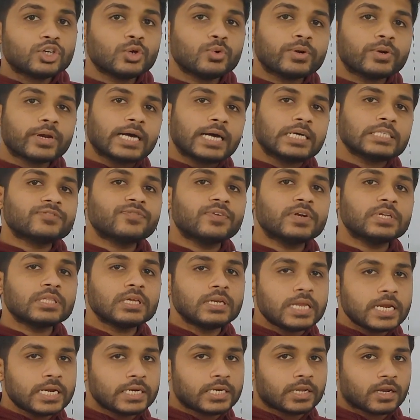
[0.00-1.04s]
to transfer the
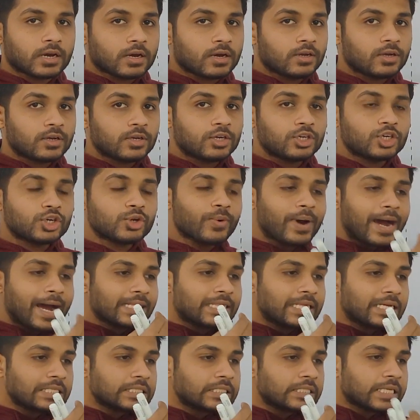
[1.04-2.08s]
data, to
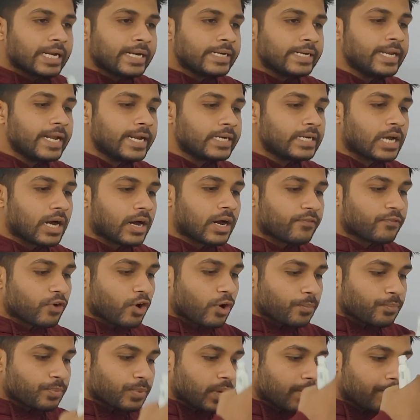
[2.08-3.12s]
either send data
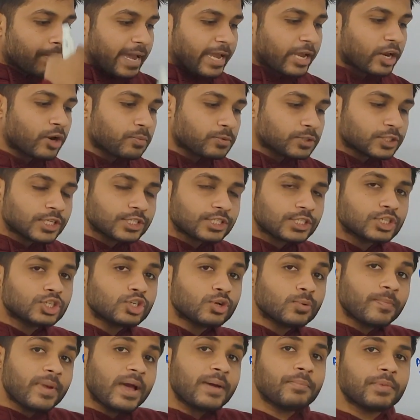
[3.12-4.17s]
from the microprocessor
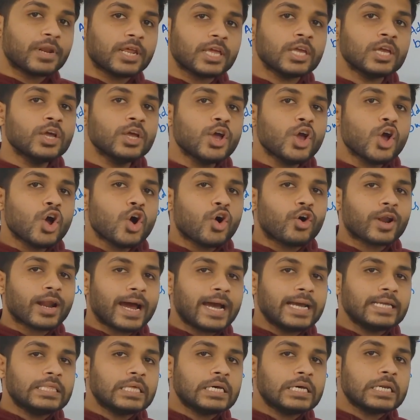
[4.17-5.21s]
to memory or
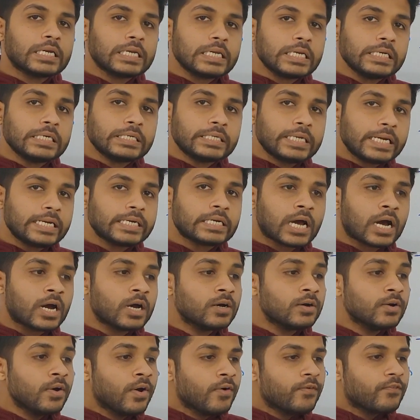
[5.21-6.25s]
either read
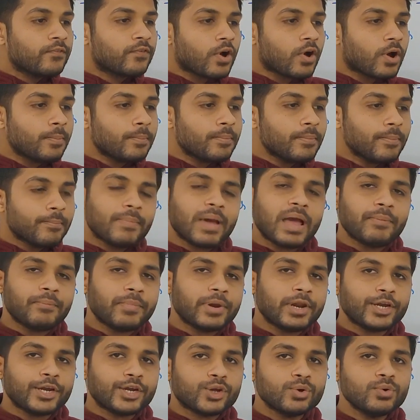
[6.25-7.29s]
data from
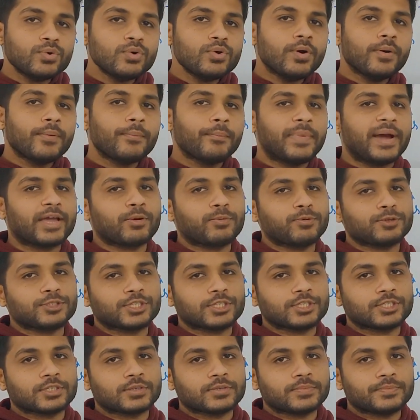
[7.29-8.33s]
memory to
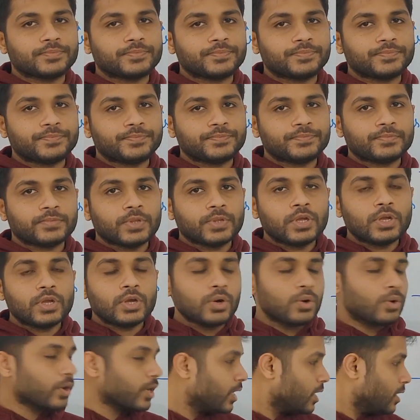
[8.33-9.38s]
microprocessor.
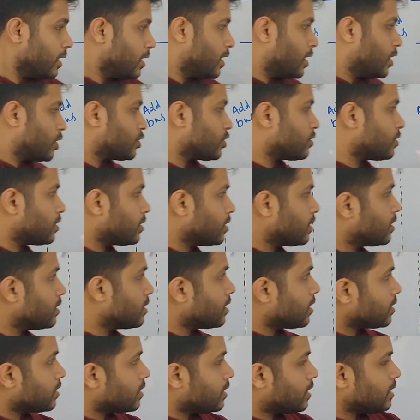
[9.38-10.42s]
Okay, so
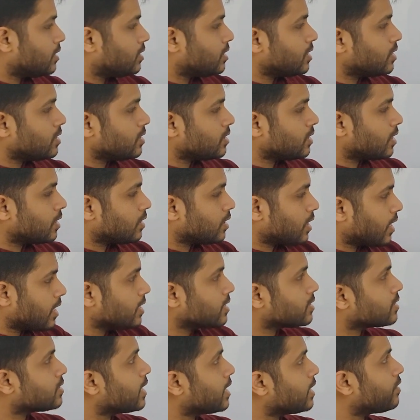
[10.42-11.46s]
this is the
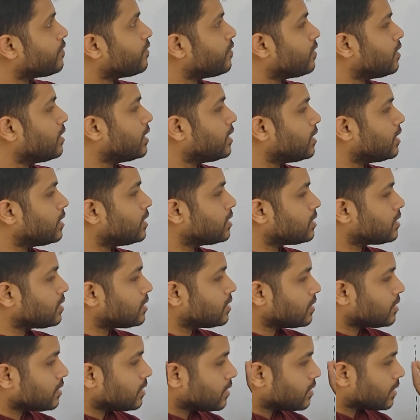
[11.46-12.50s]
things that is
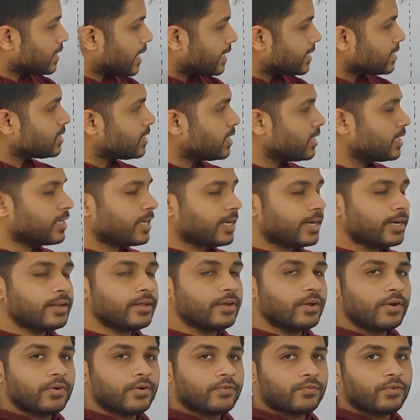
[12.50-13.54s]

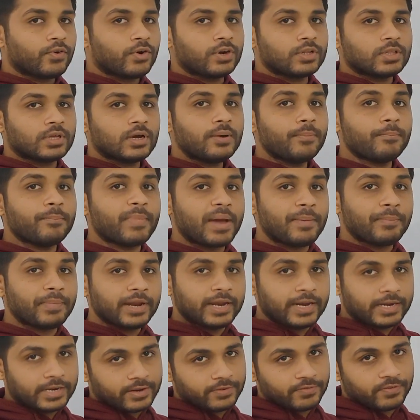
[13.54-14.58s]
needed for the
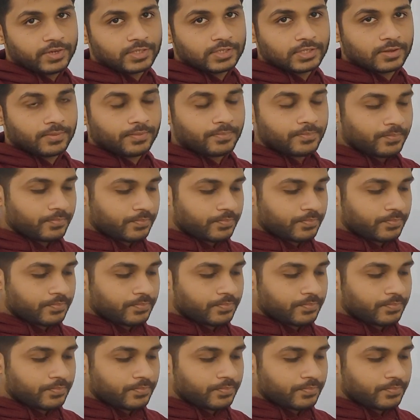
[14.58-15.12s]
memory interfacing.